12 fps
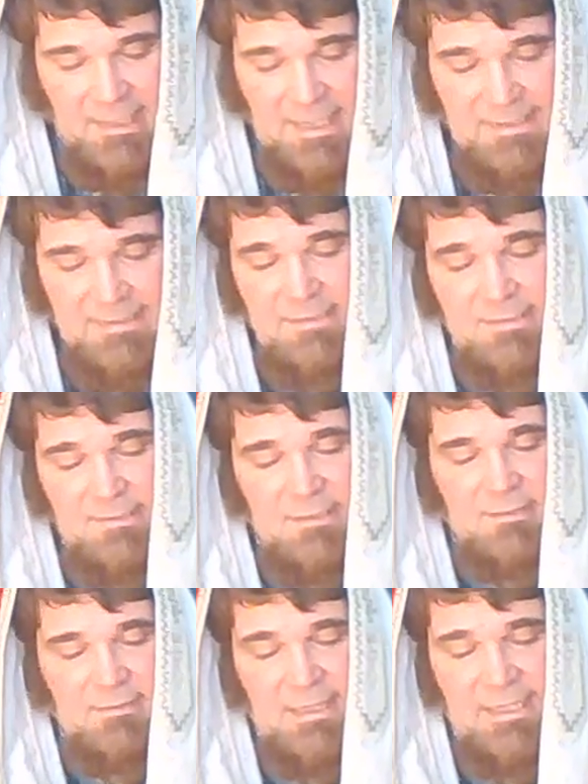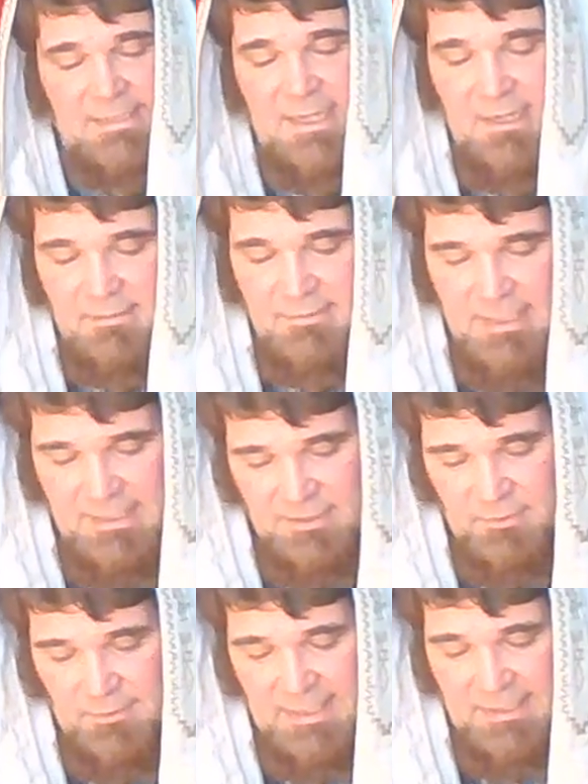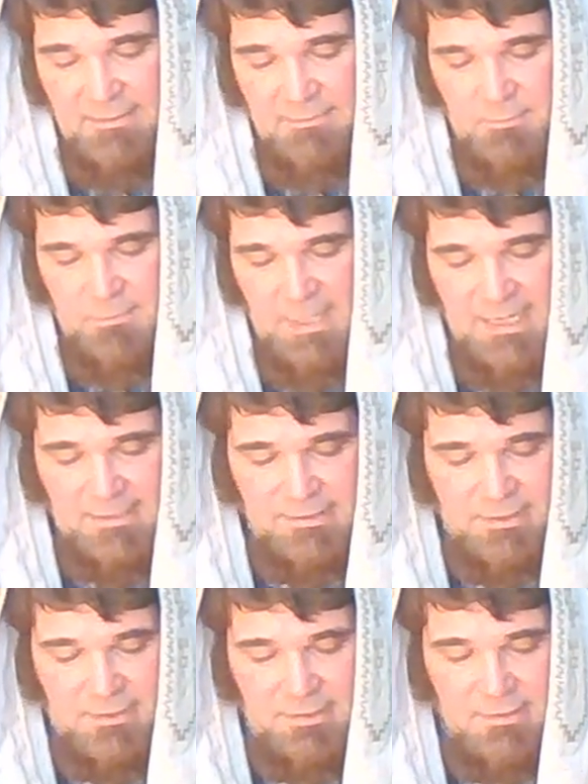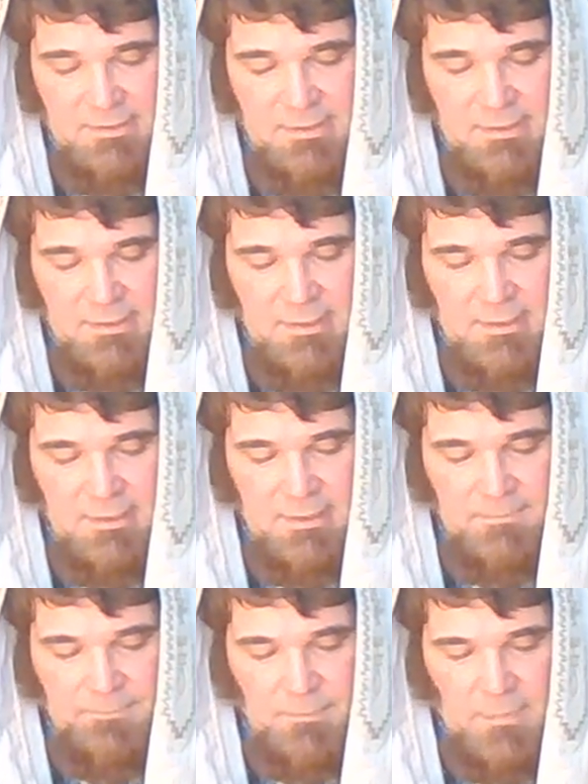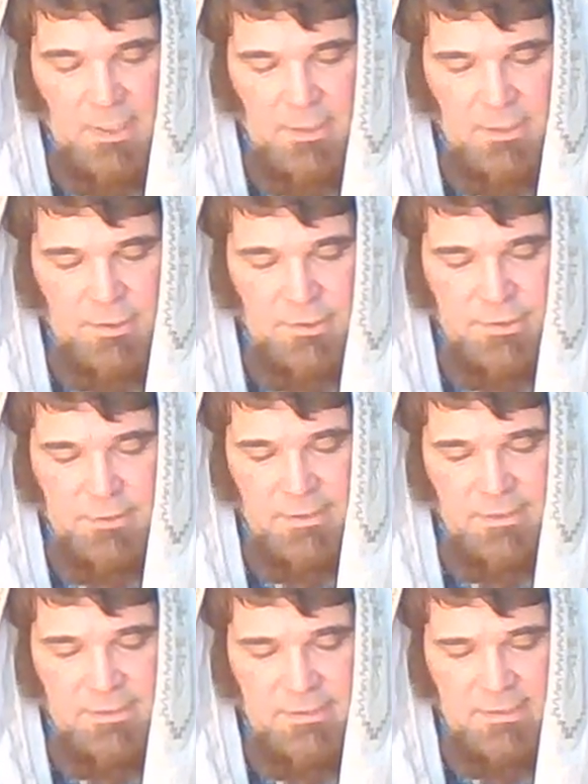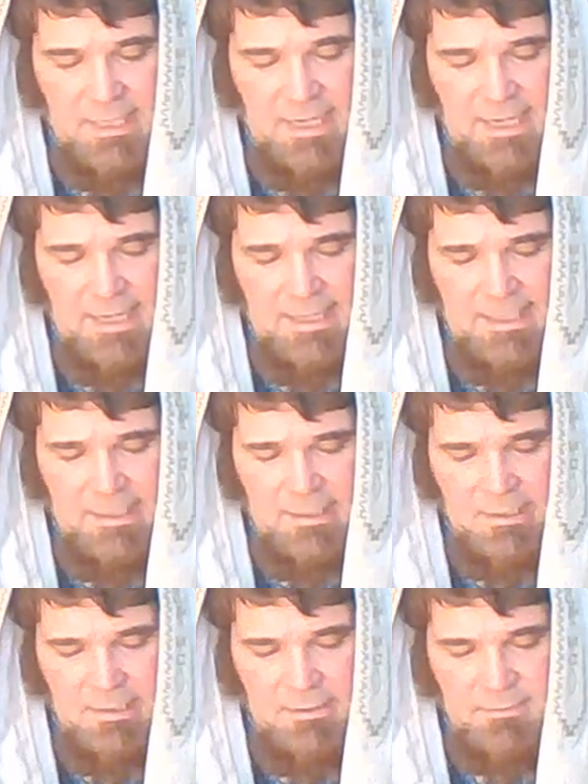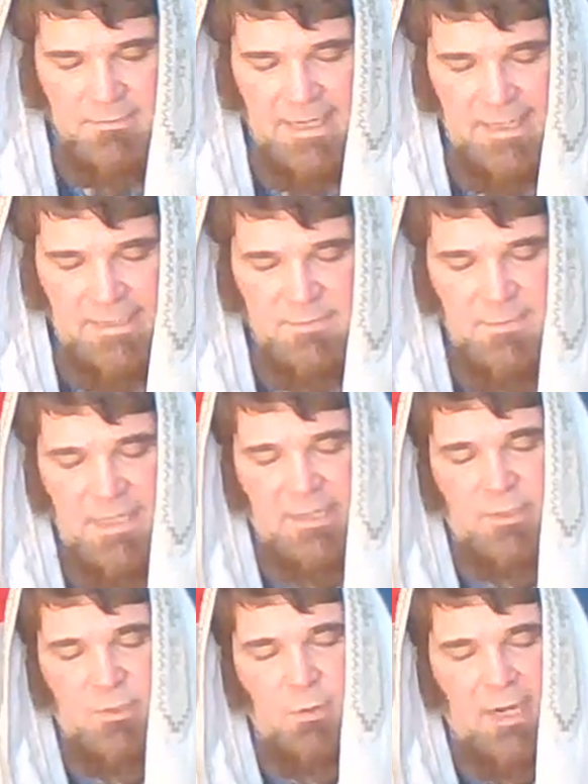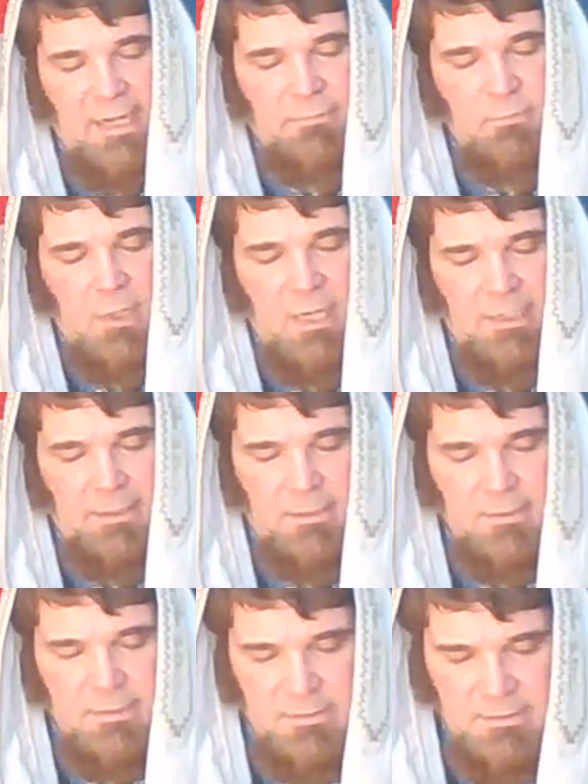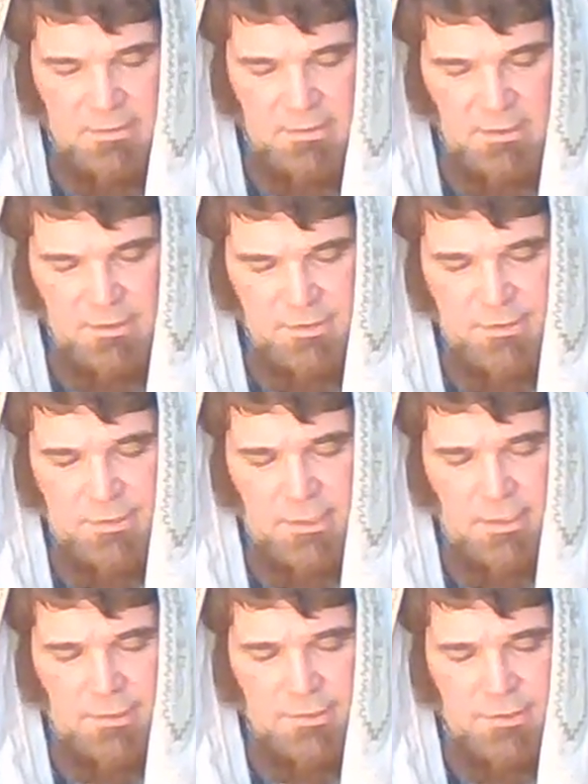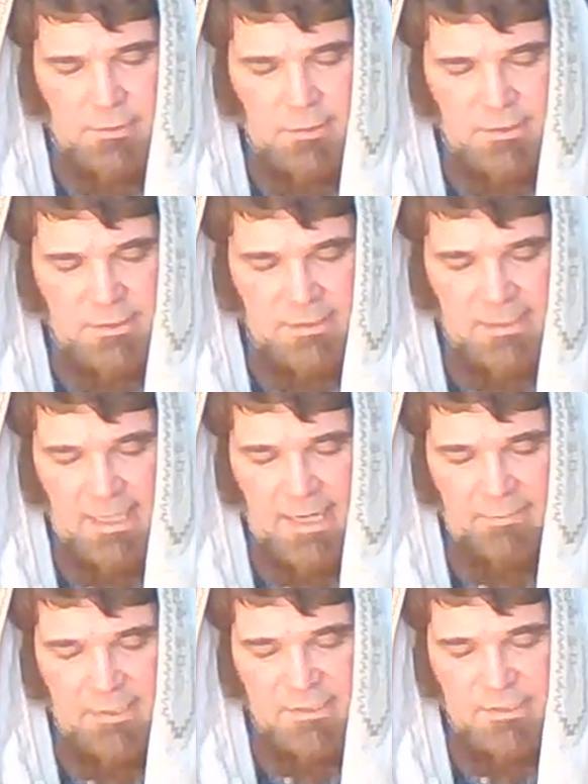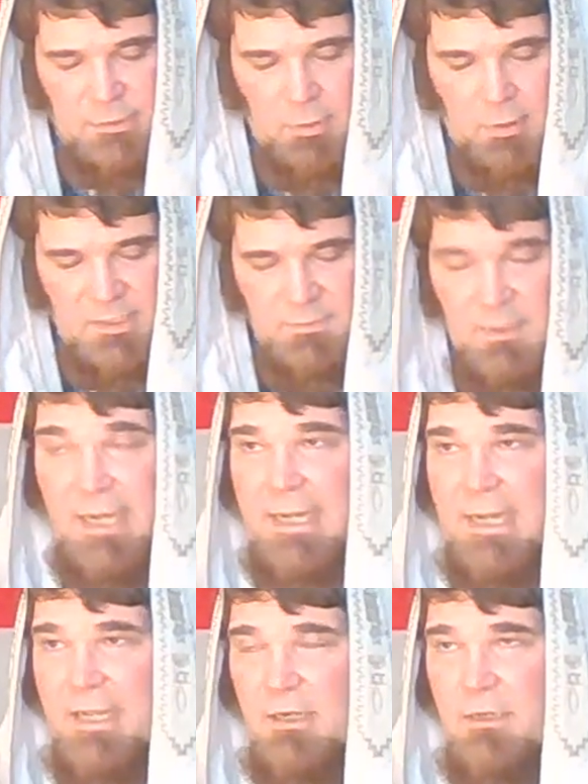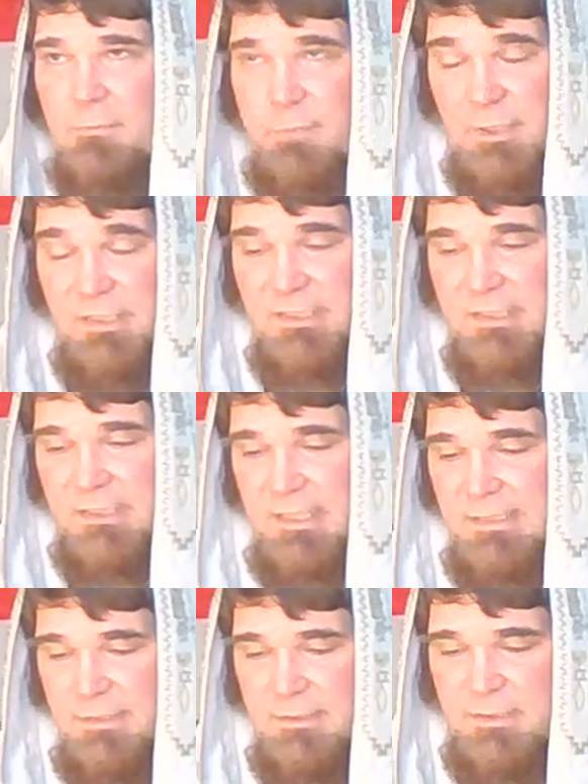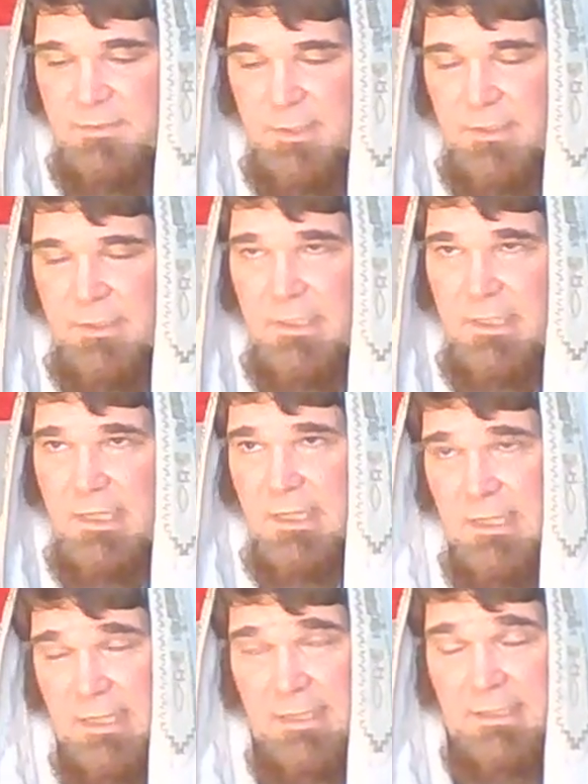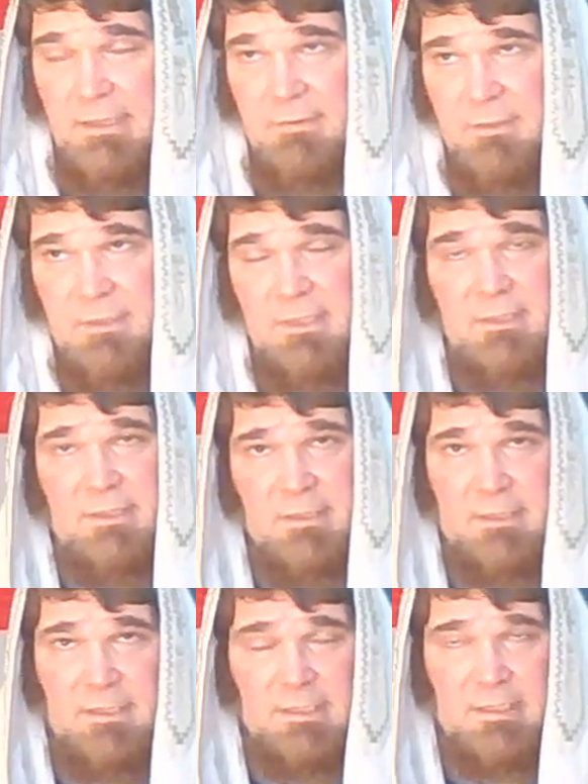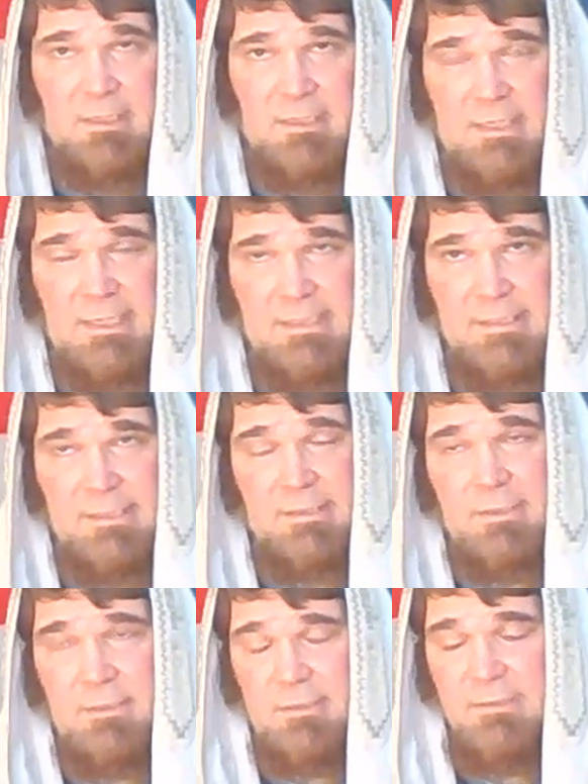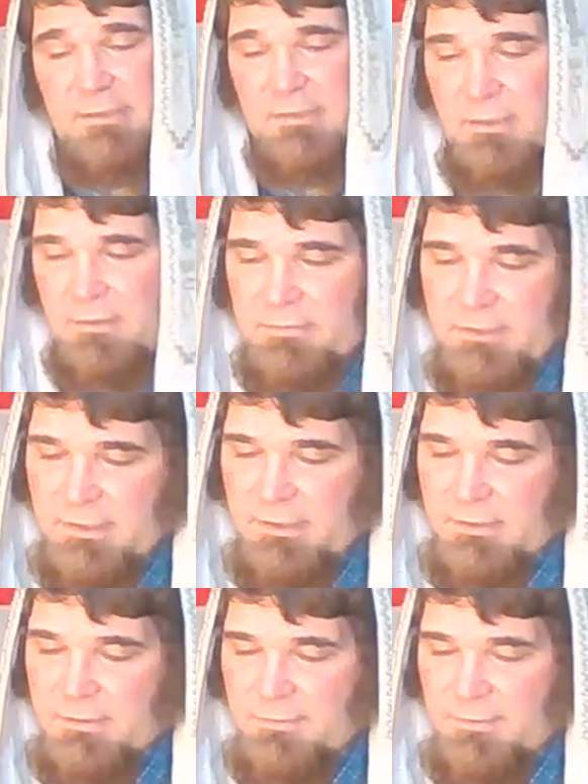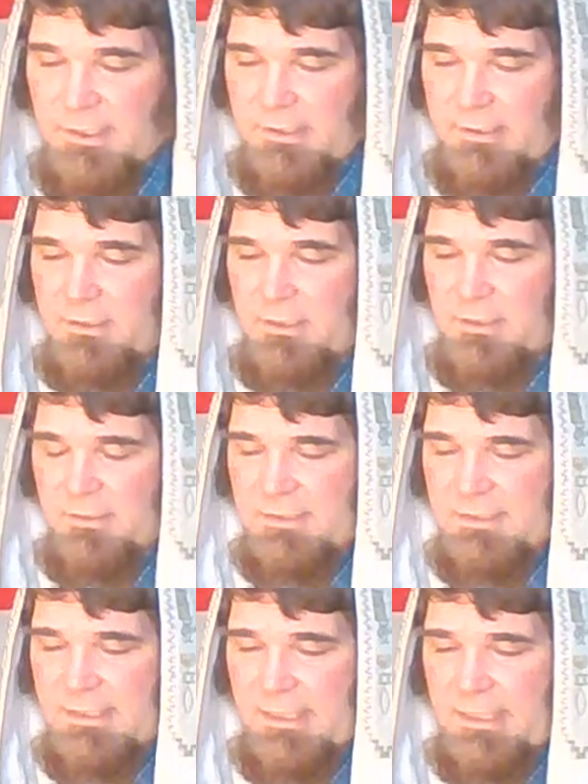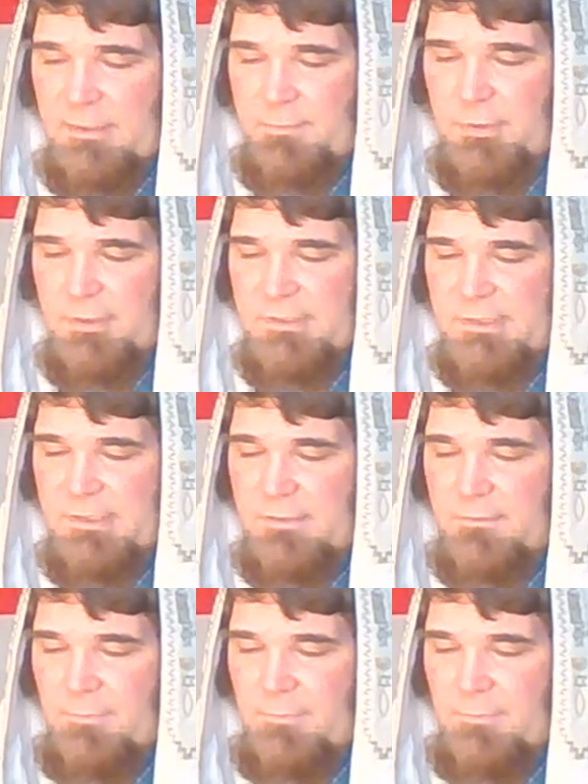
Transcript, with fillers: has us laid down in green pastures Yeshua Shaddai leads me in quiet waters. Yeshua Shaddai restores my inner person. That's your spirit, and I and it takes in your soul too. It's the inner person,